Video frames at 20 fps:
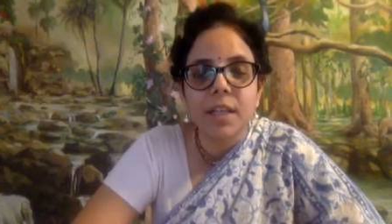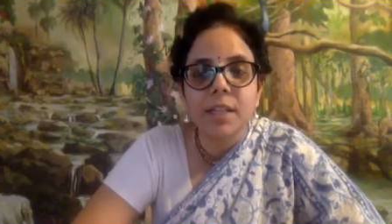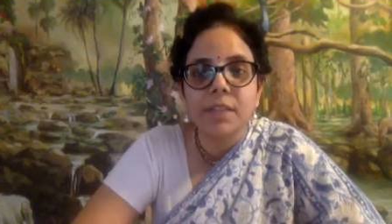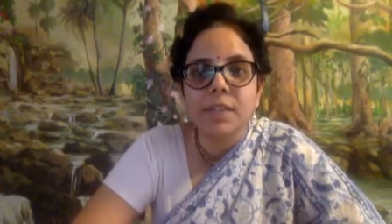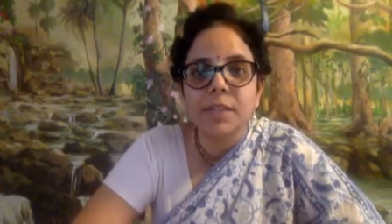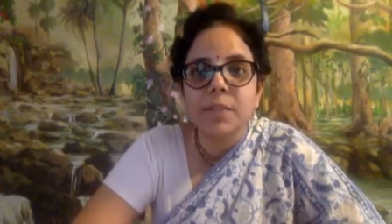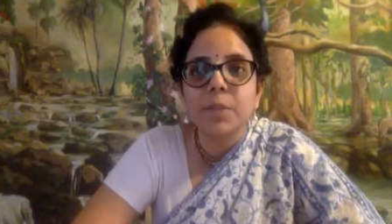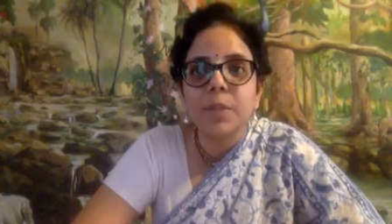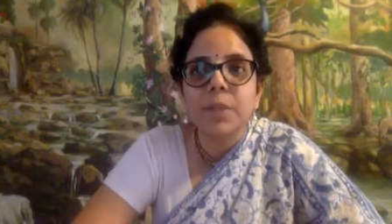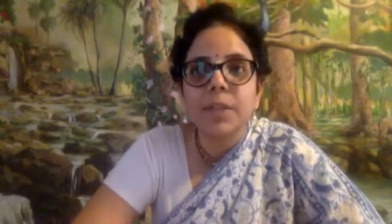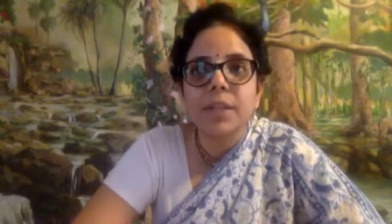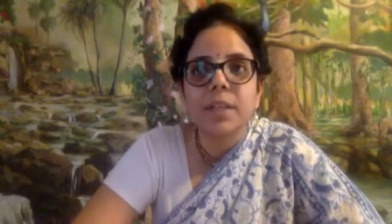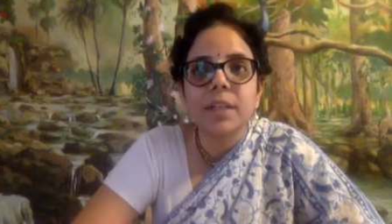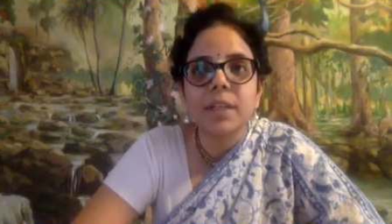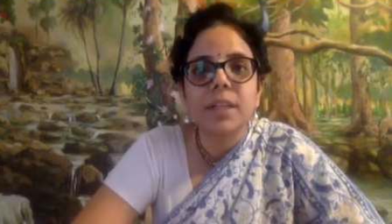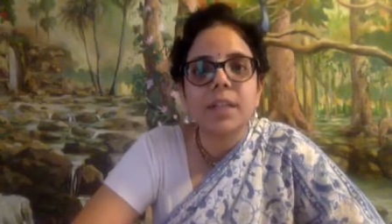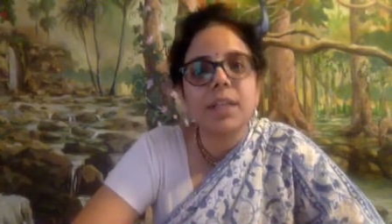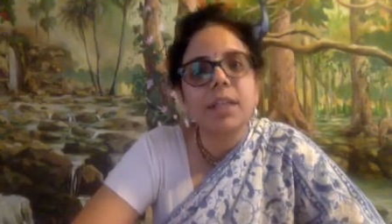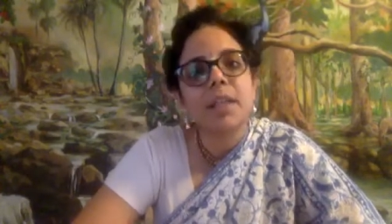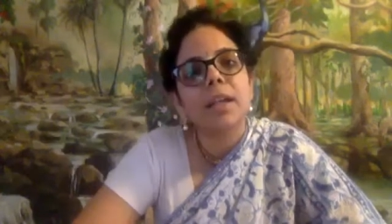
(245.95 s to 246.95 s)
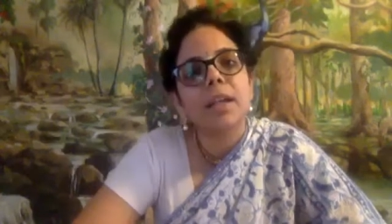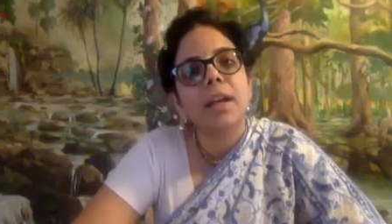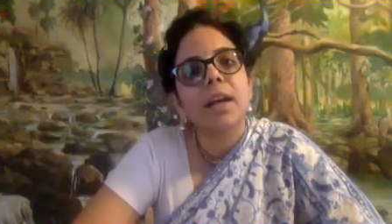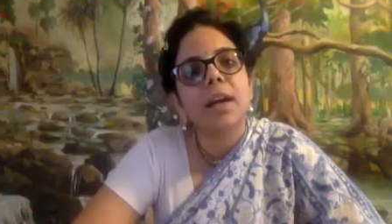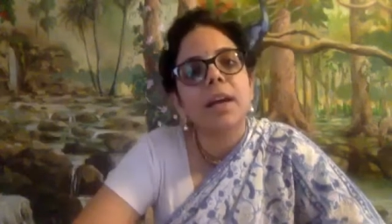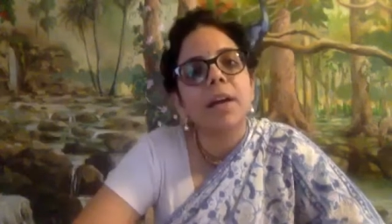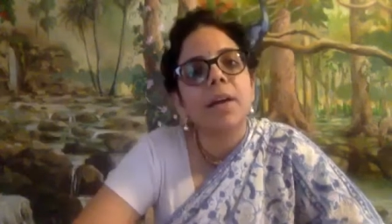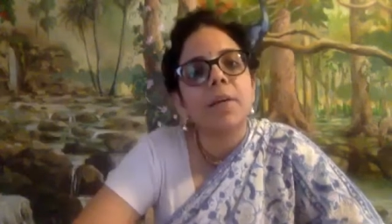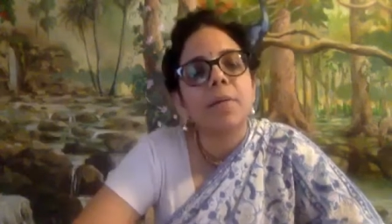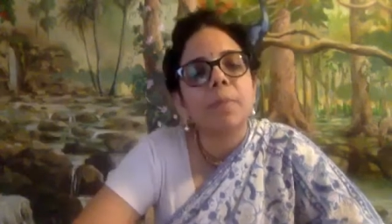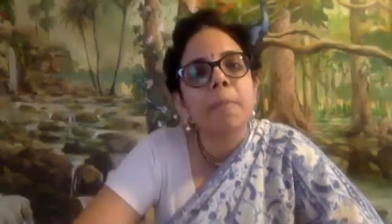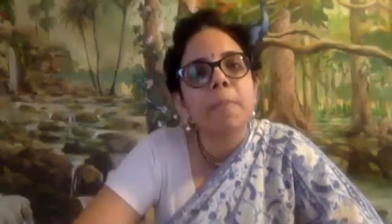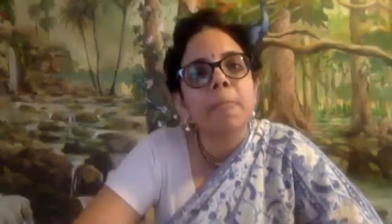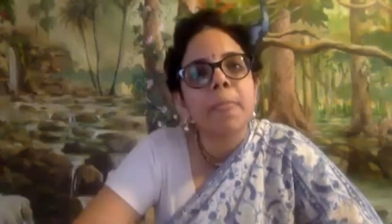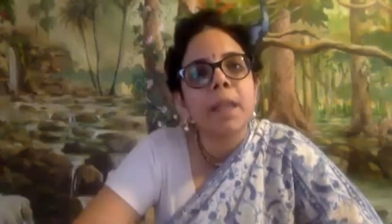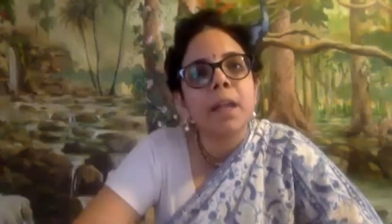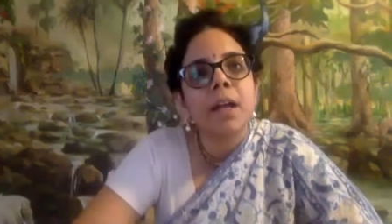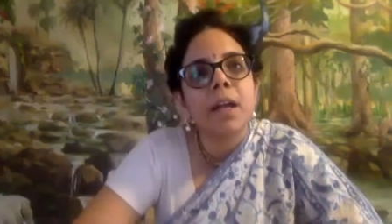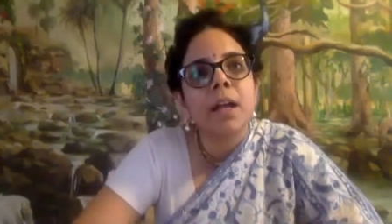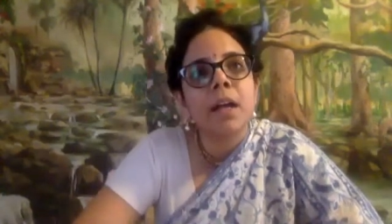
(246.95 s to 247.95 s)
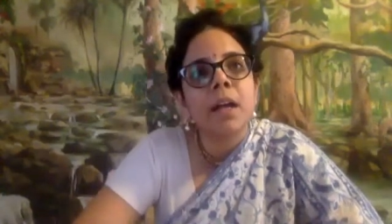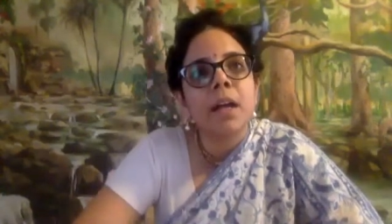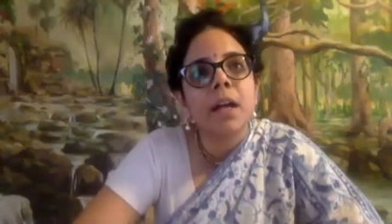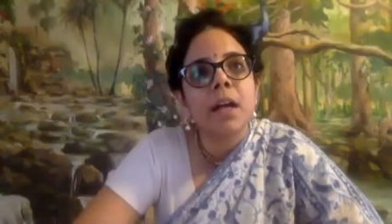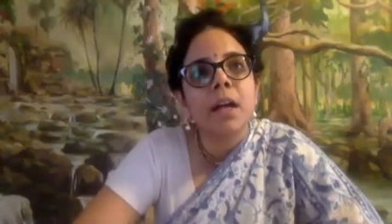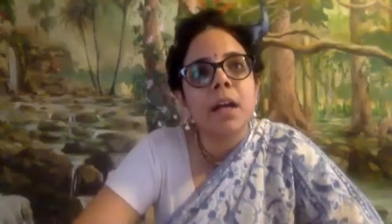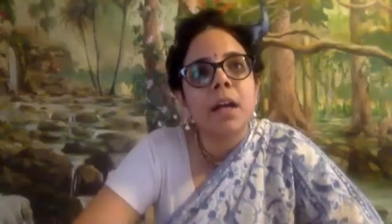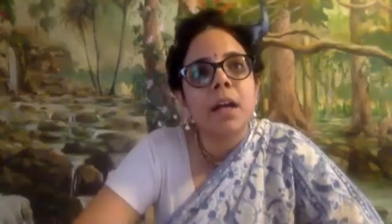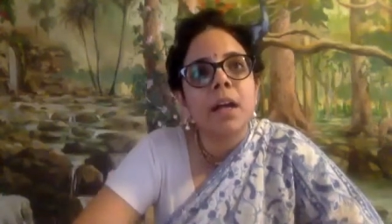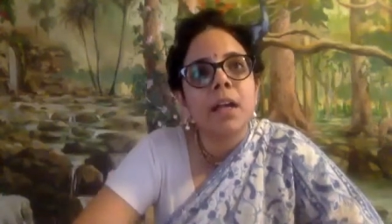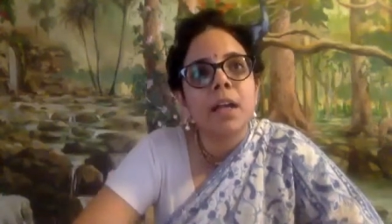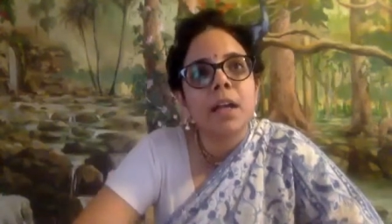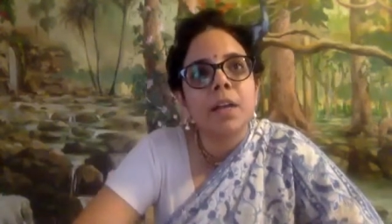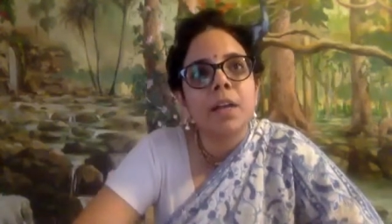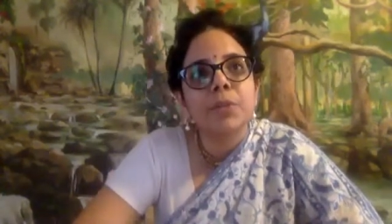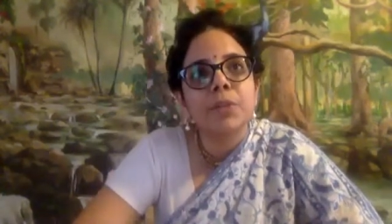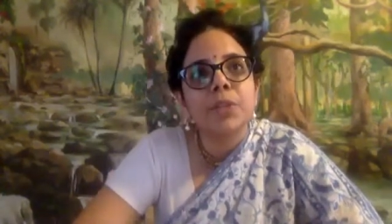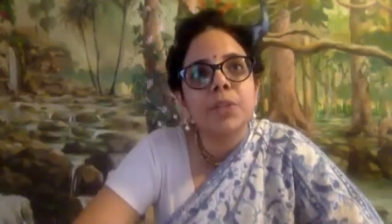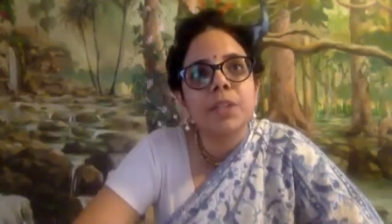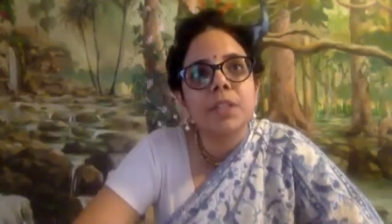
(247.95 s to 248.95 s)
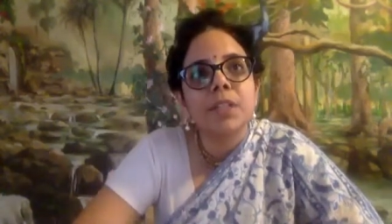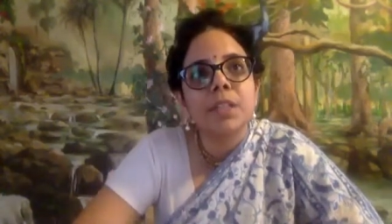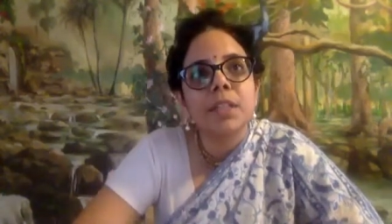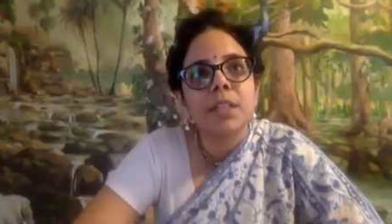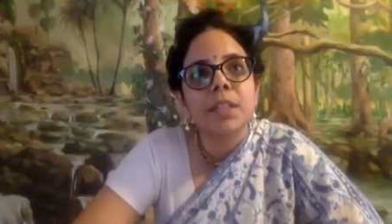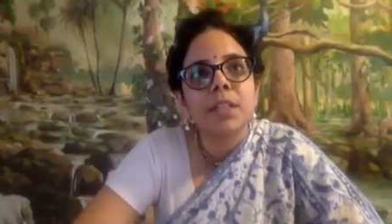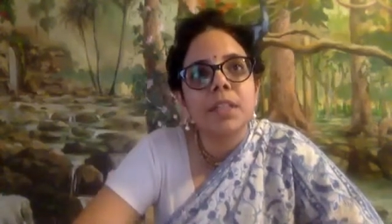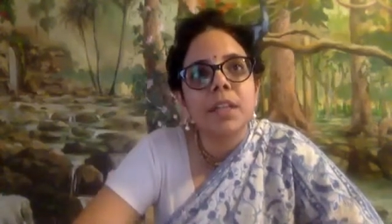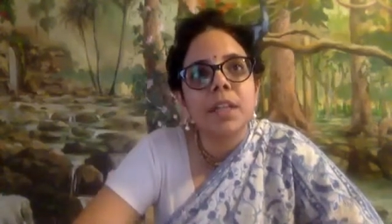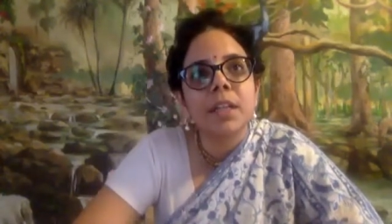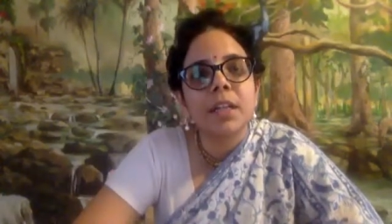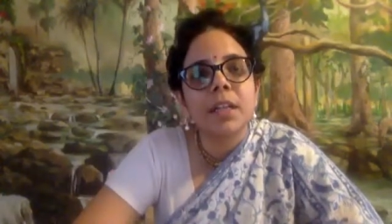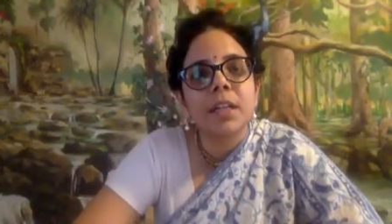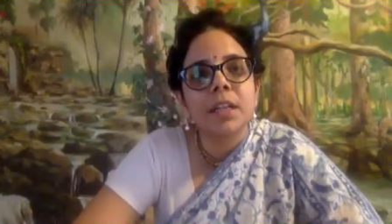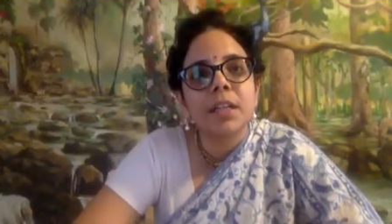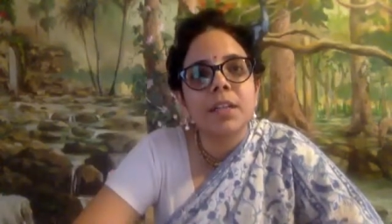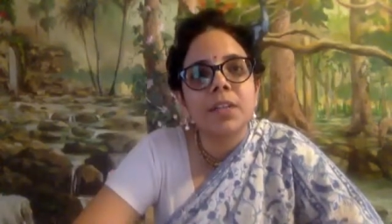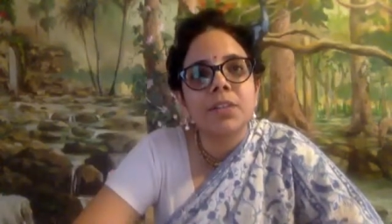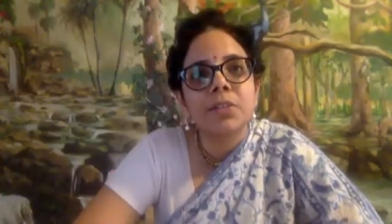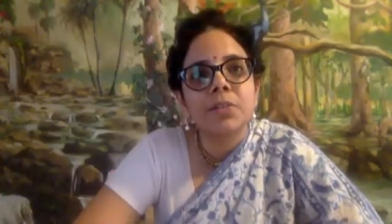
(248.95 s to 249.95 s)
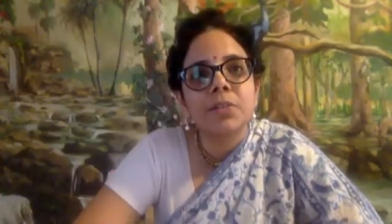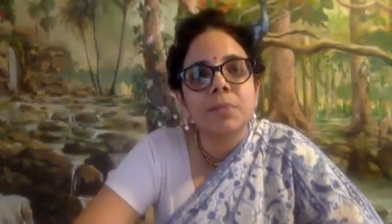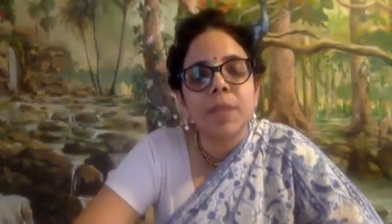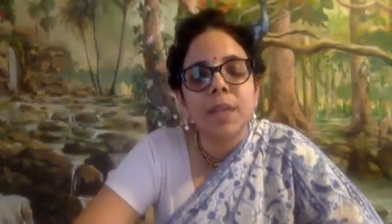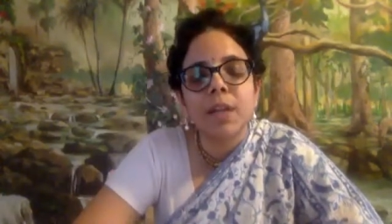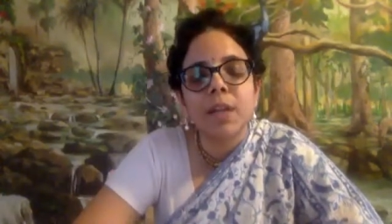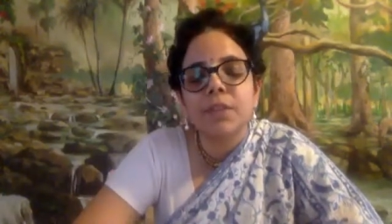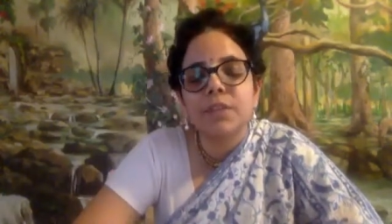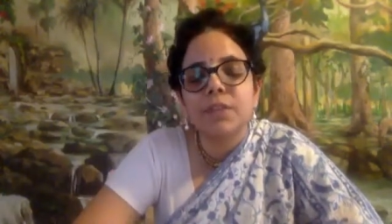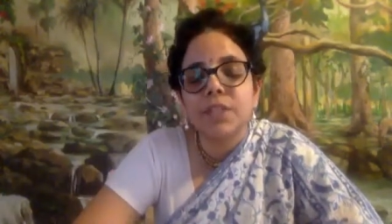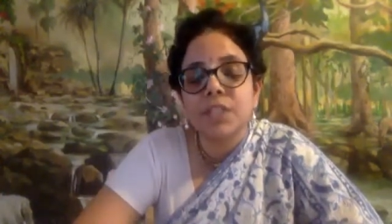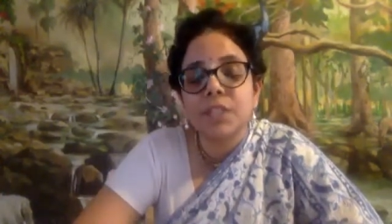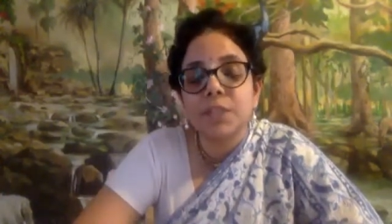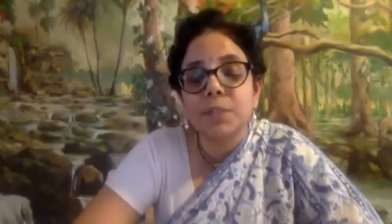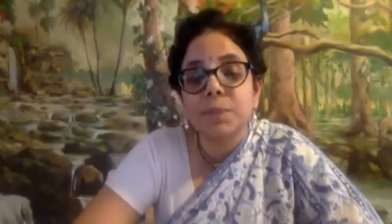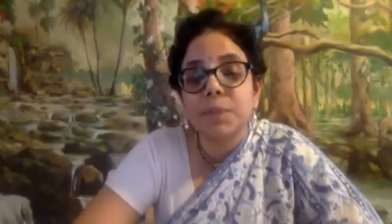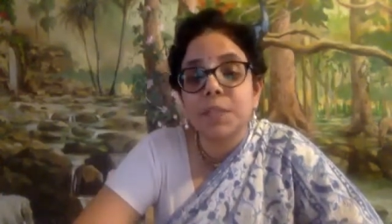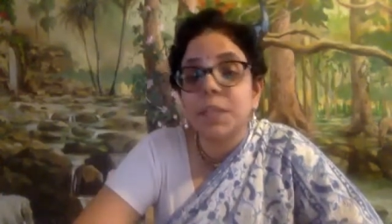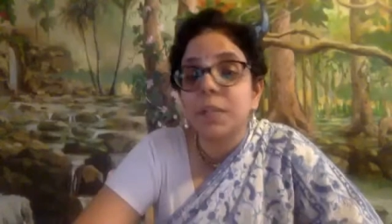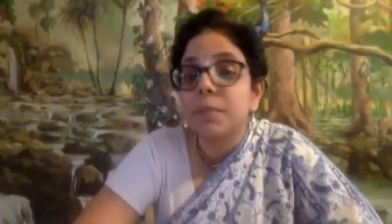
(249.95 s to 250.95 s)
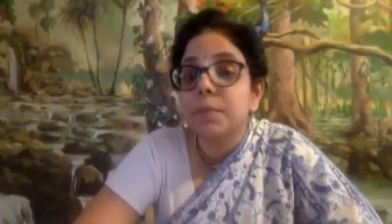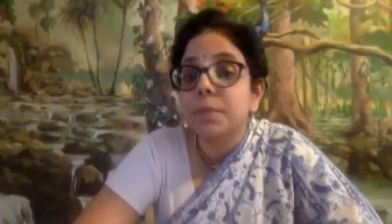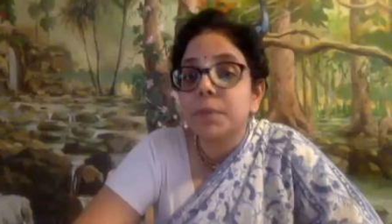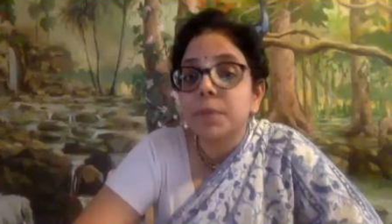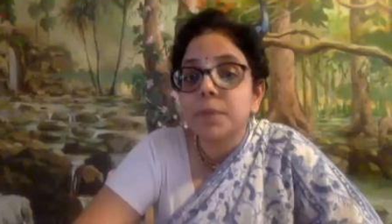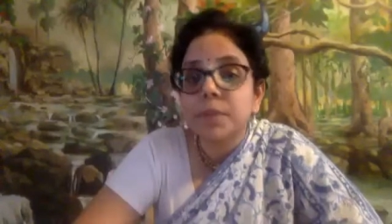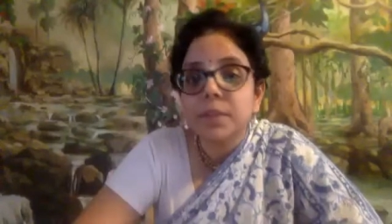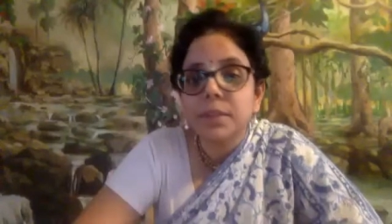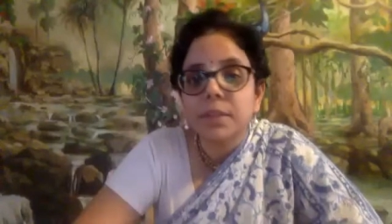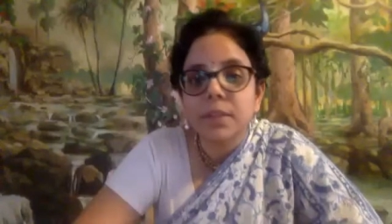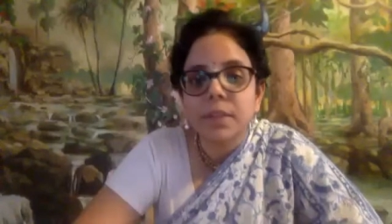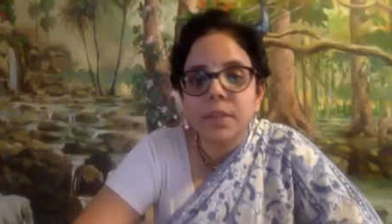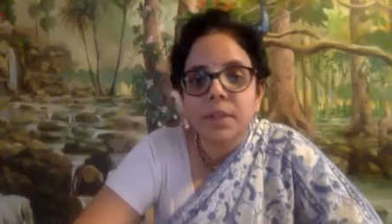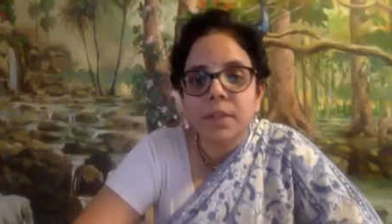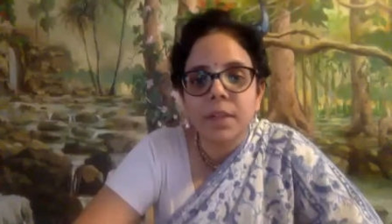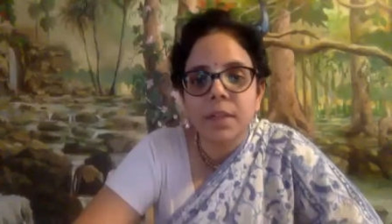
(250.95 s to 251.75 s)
Similarly, a community that is made of just people,